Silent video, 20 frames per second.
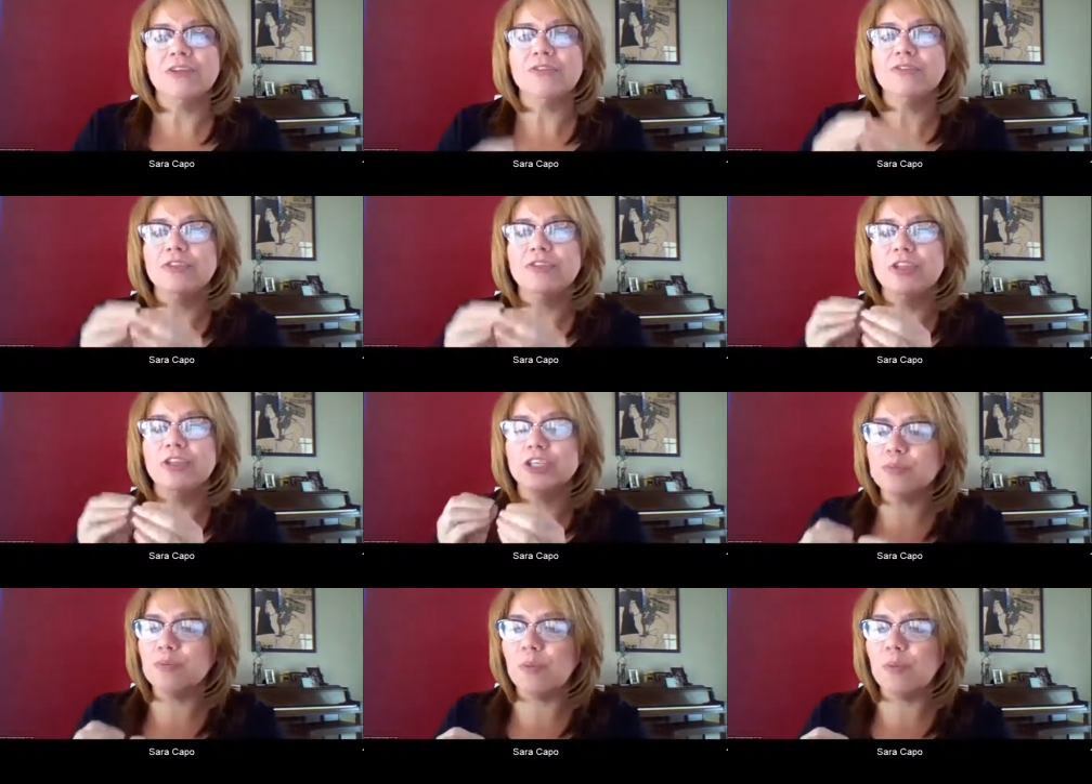
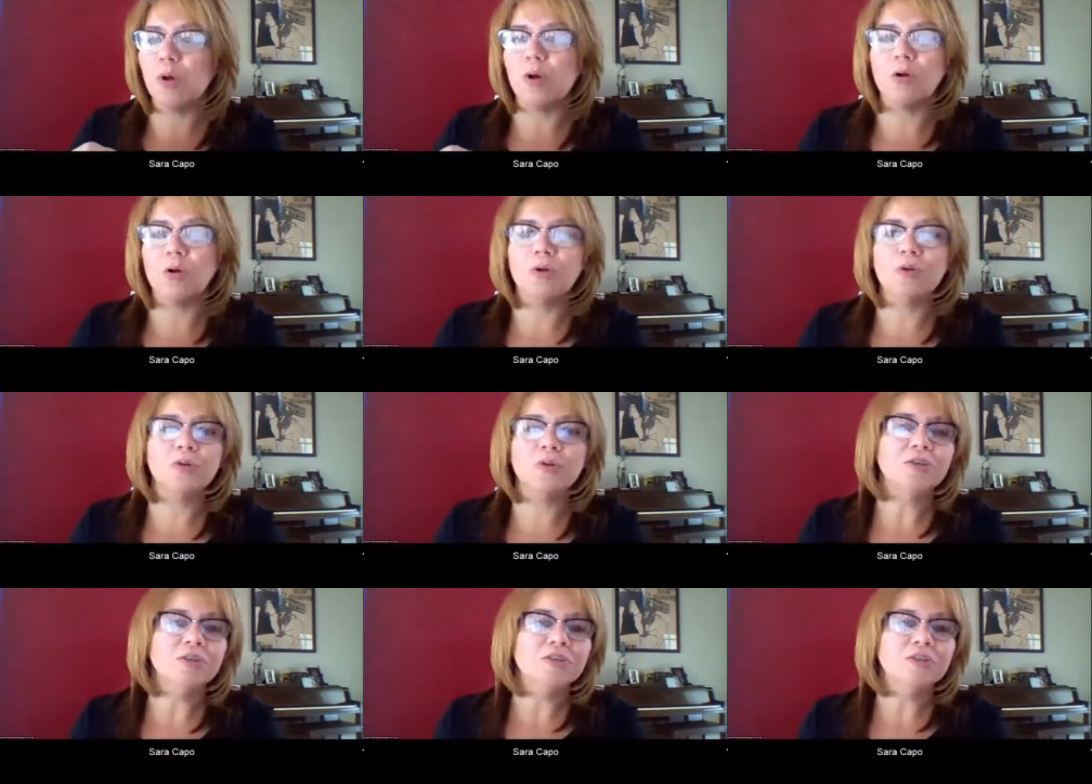the
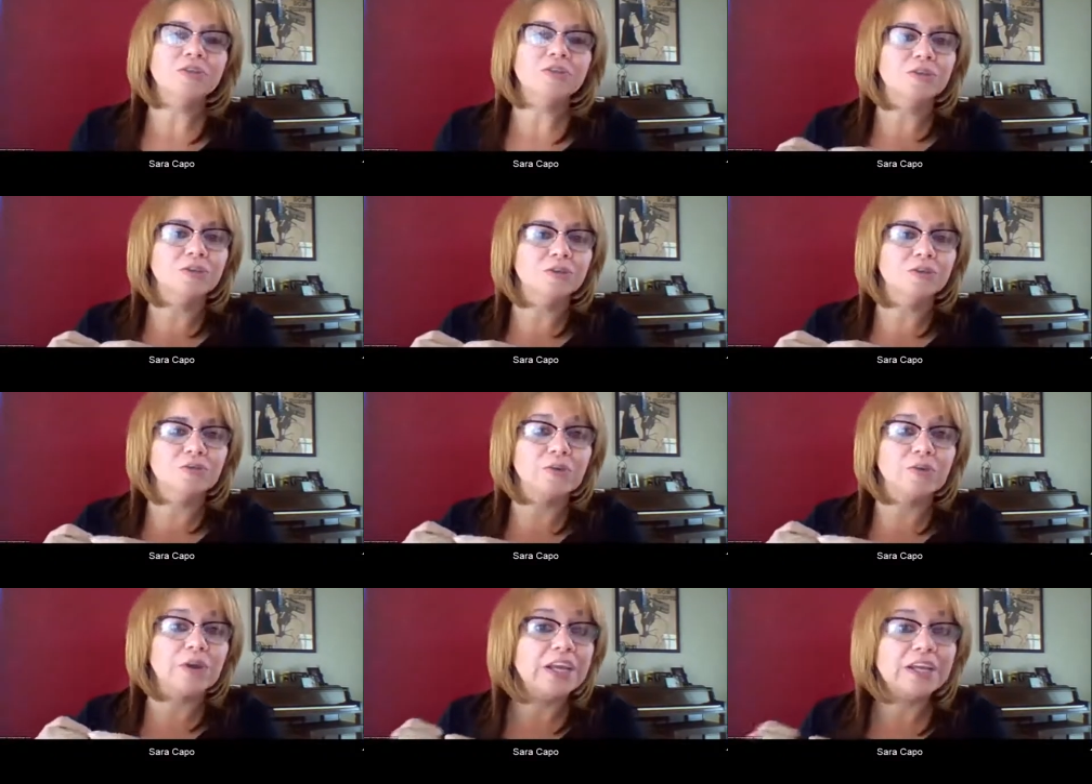small, the
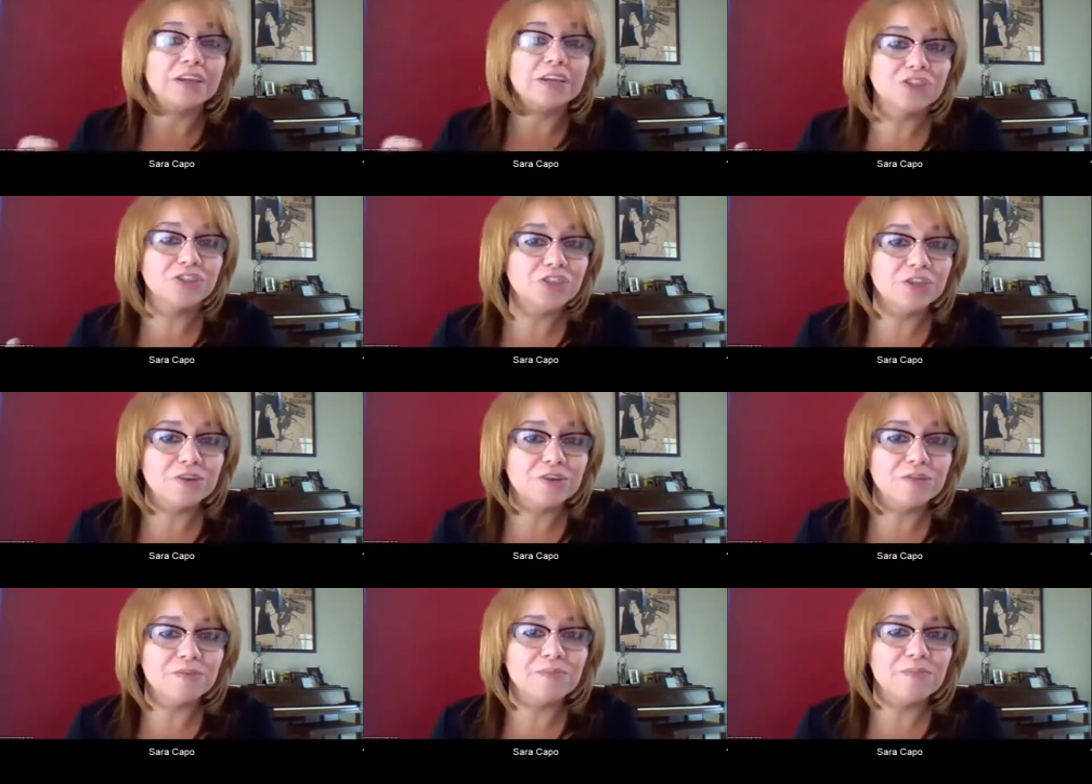great
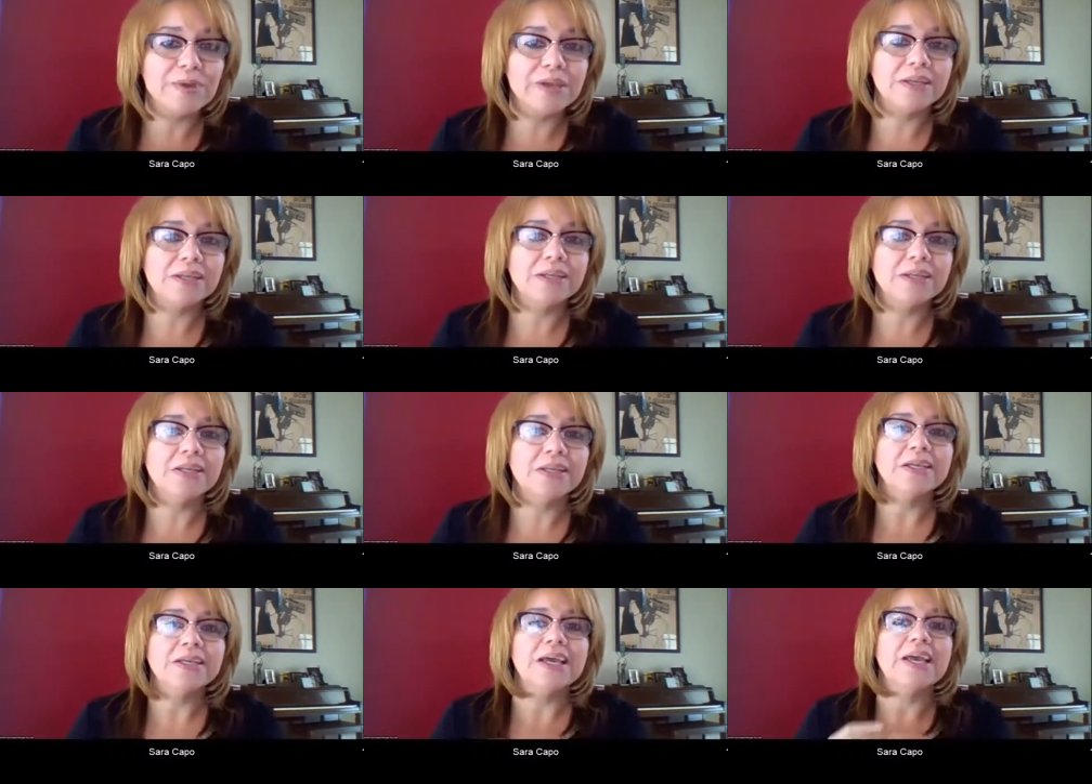achievement,
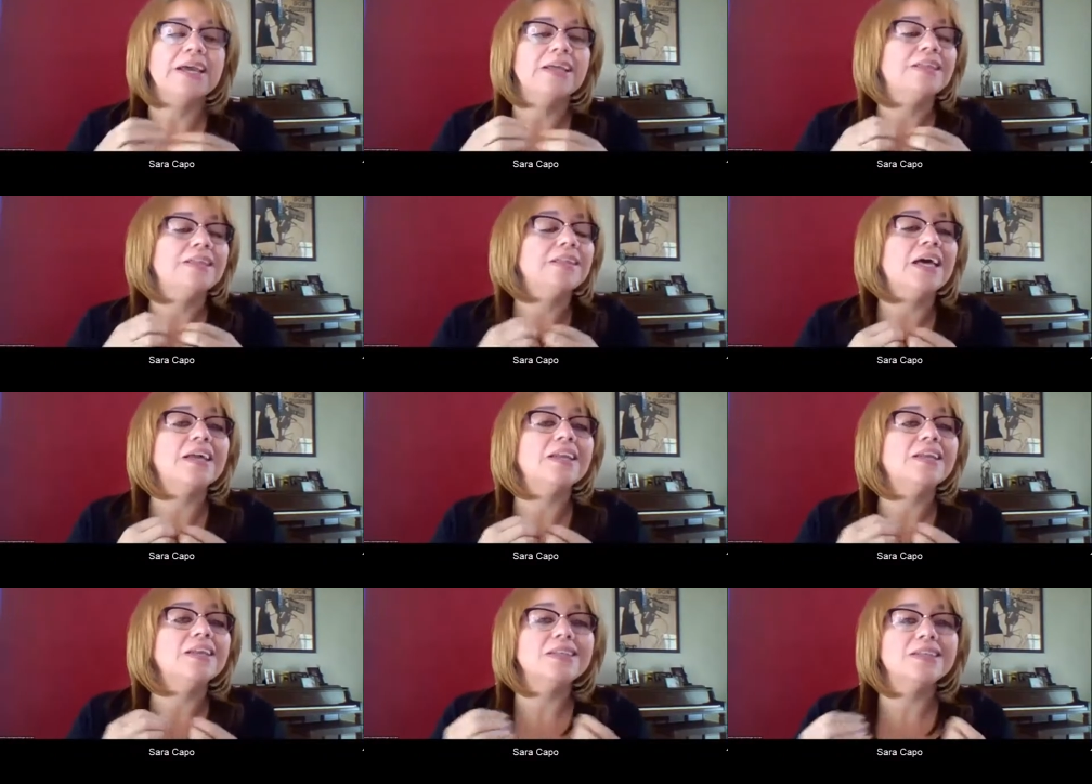and
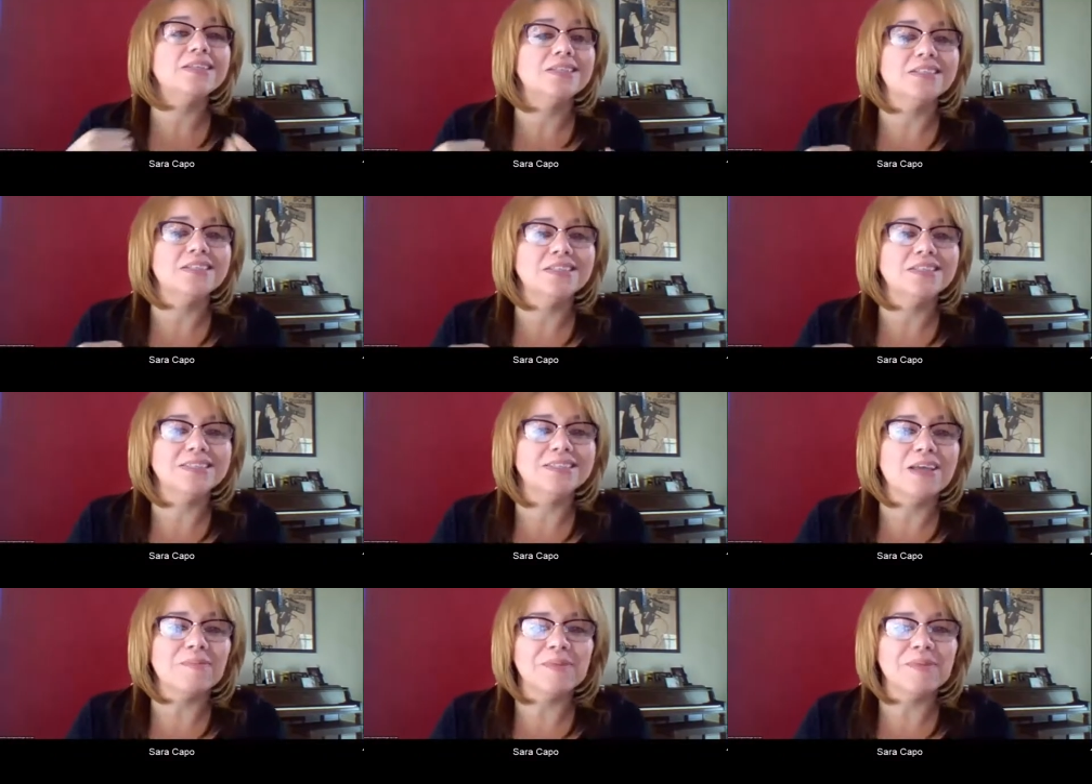that it
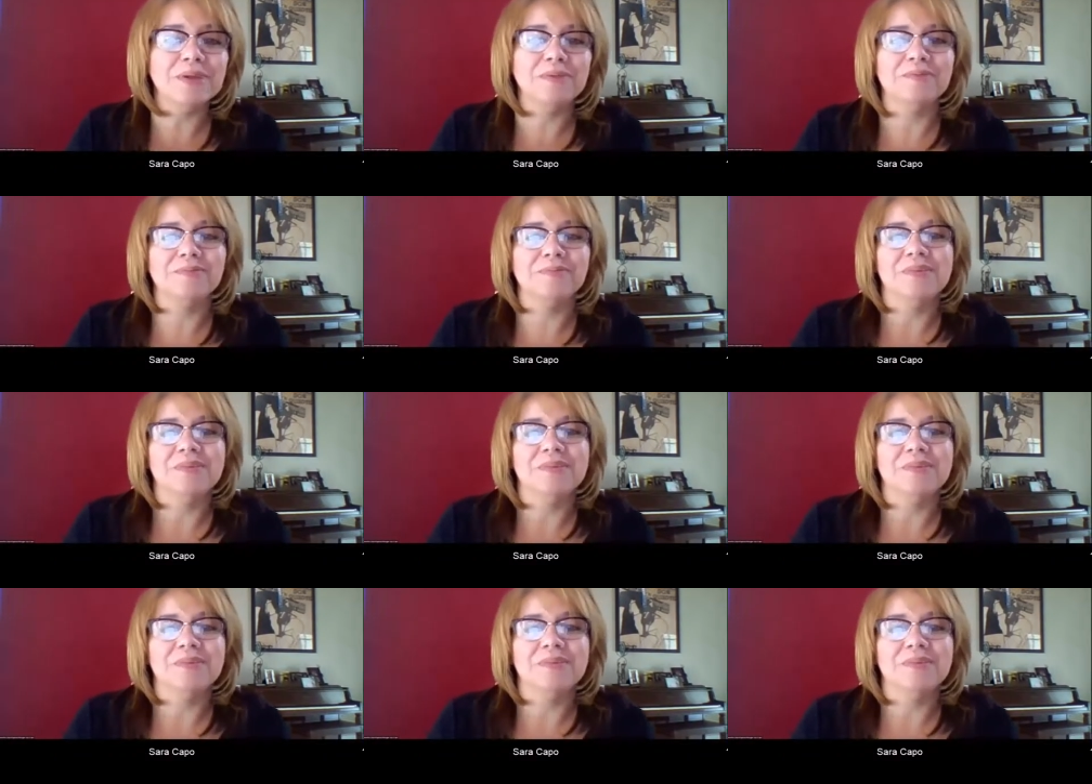is. I mean,